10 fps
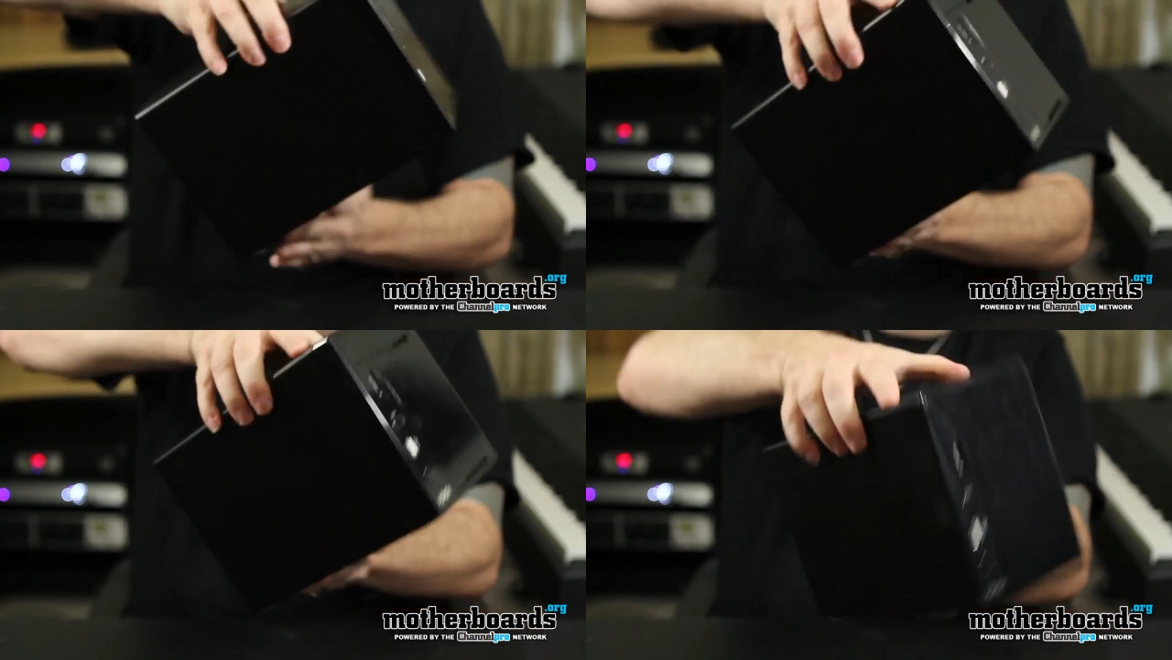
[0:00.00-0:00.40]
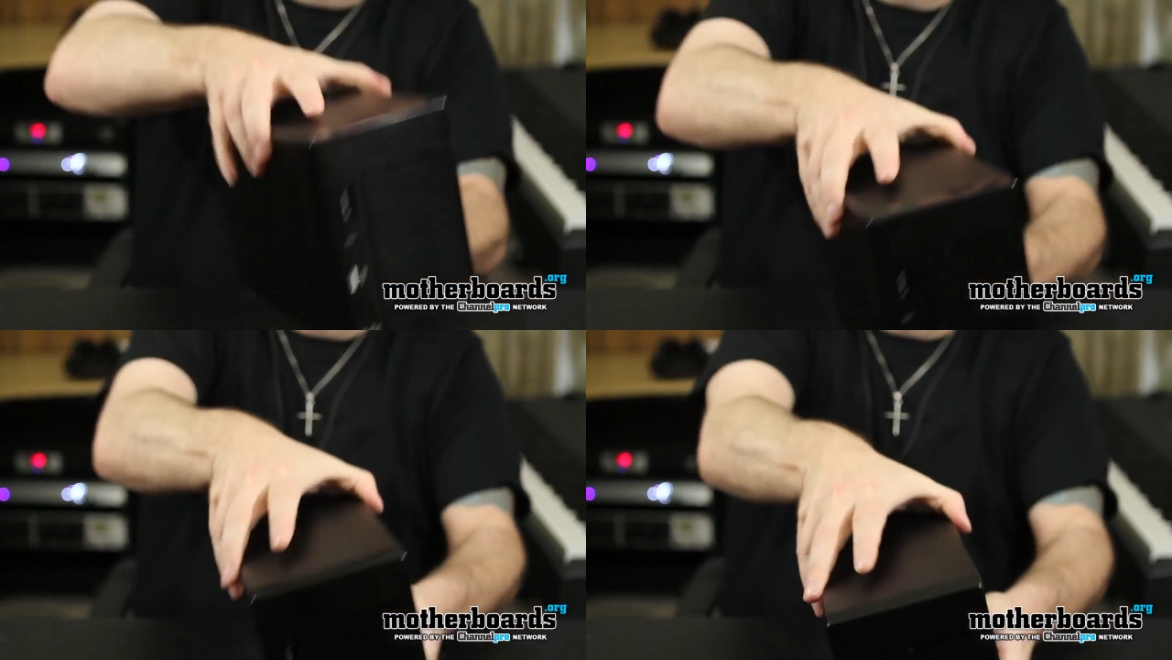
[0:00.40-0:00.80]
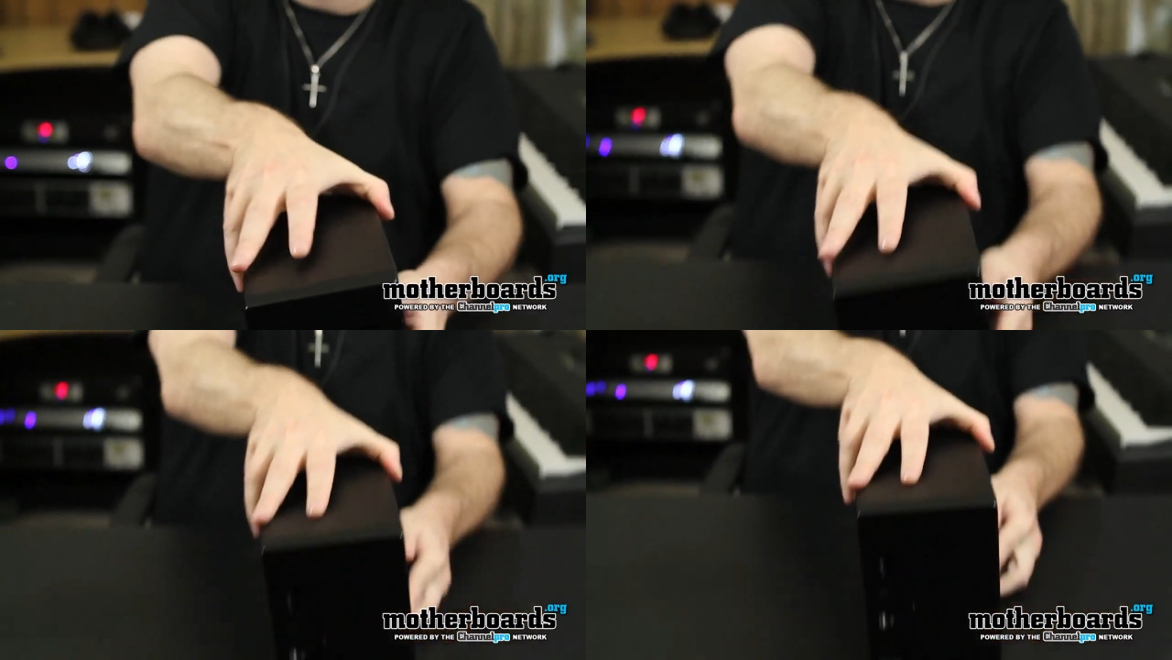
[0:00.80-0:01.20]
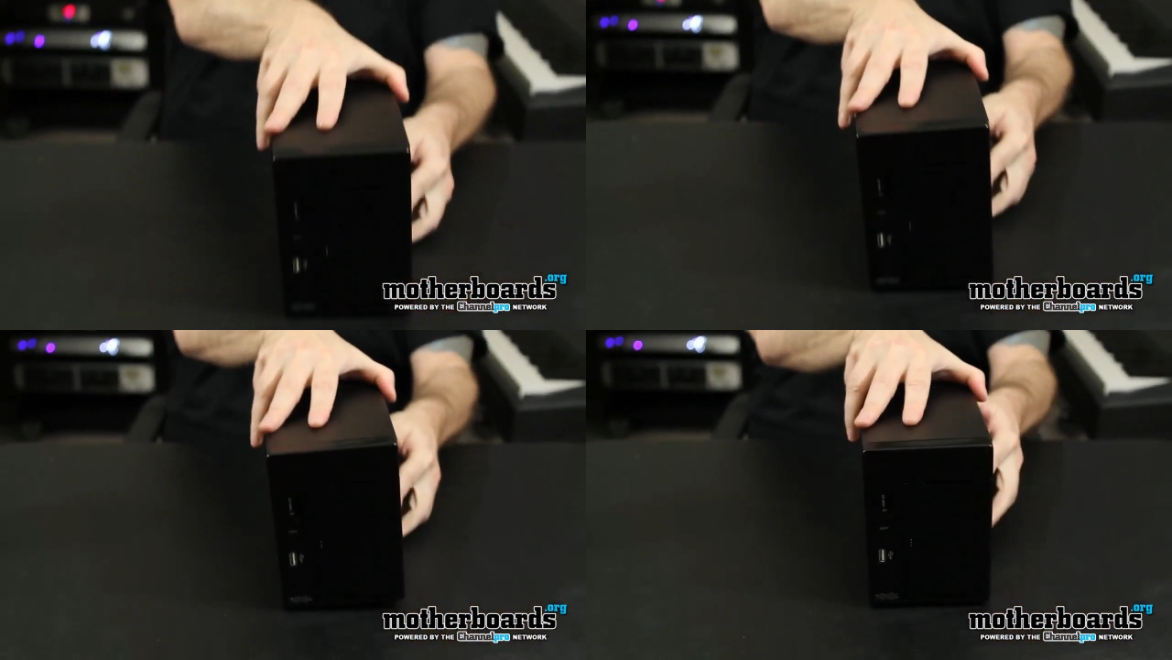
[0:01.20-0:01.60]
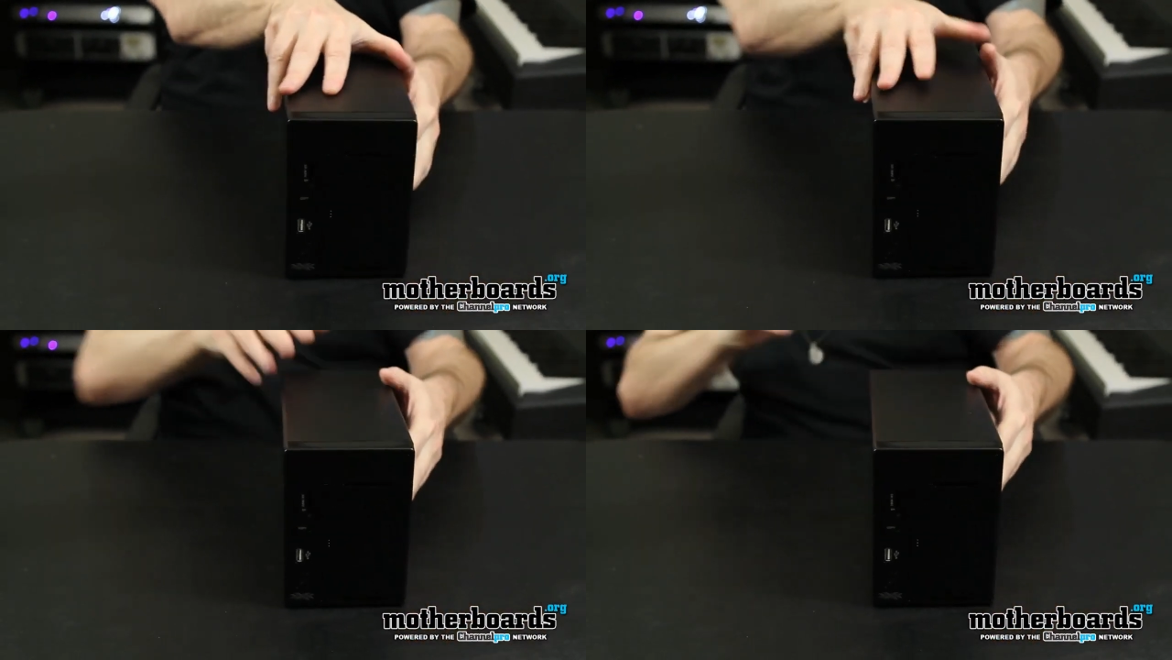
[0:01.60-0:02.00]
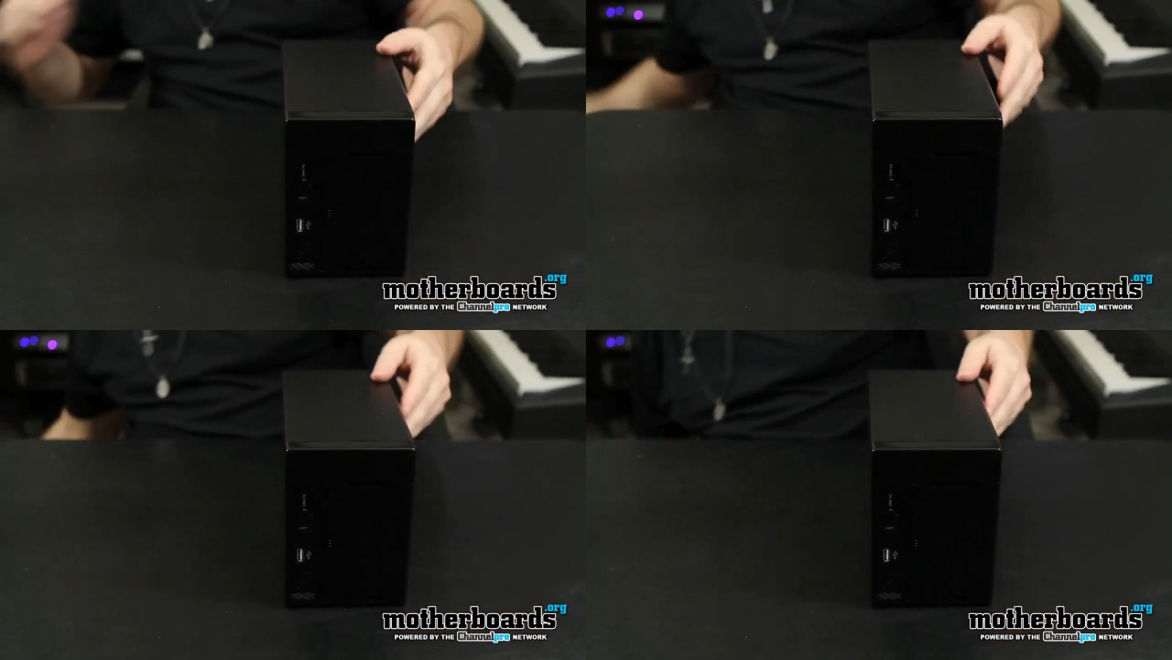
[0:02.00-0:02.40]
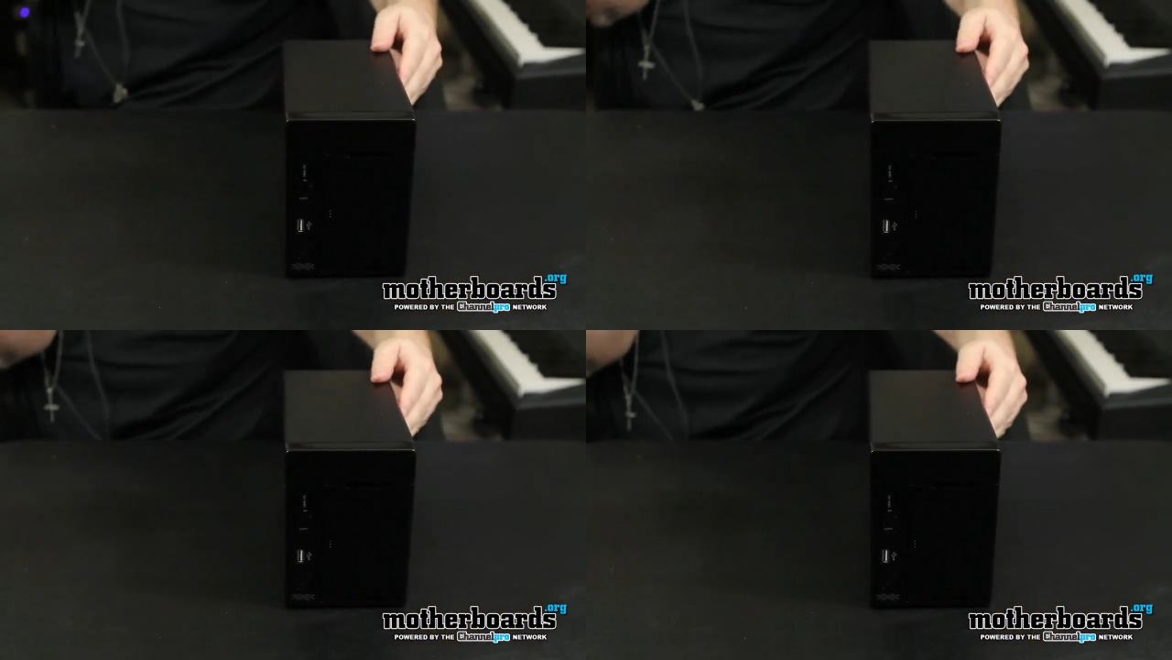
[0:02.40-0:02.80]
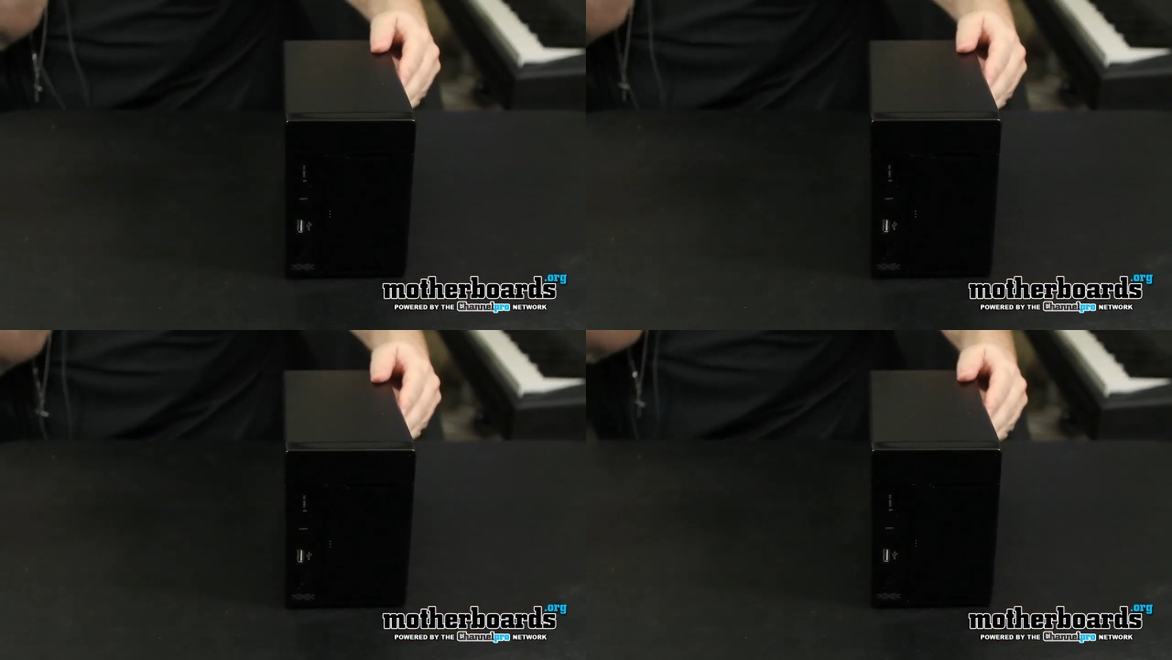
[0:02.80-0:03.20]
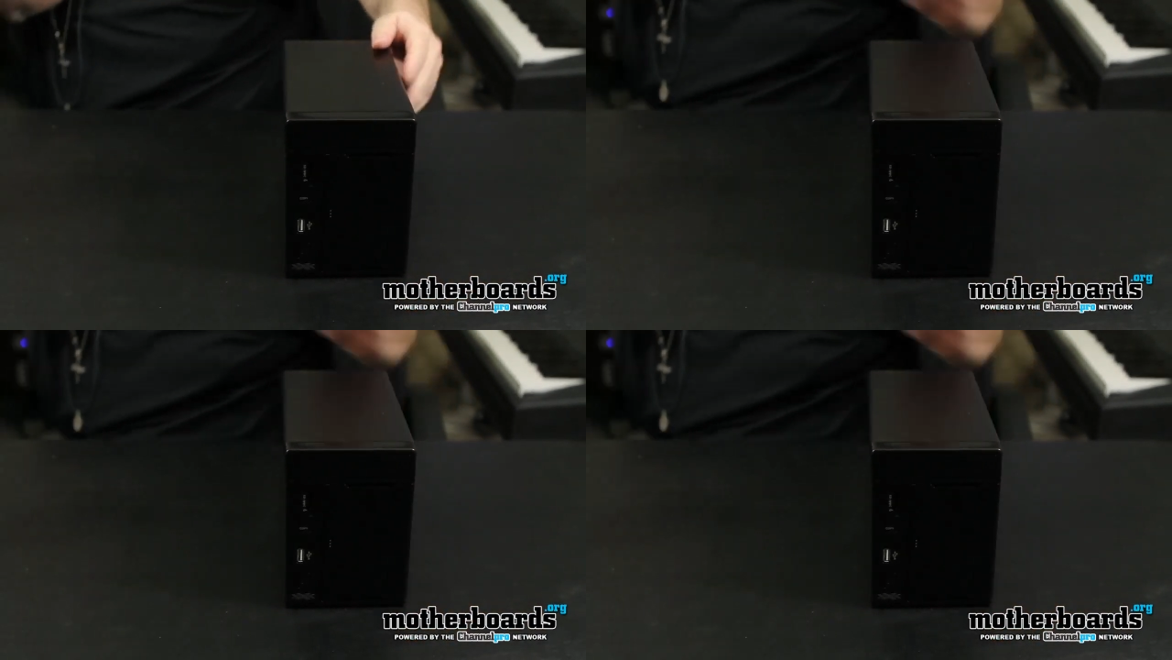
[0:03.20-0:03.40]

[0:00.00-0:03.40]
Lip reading: Nobody's mouth can be seen.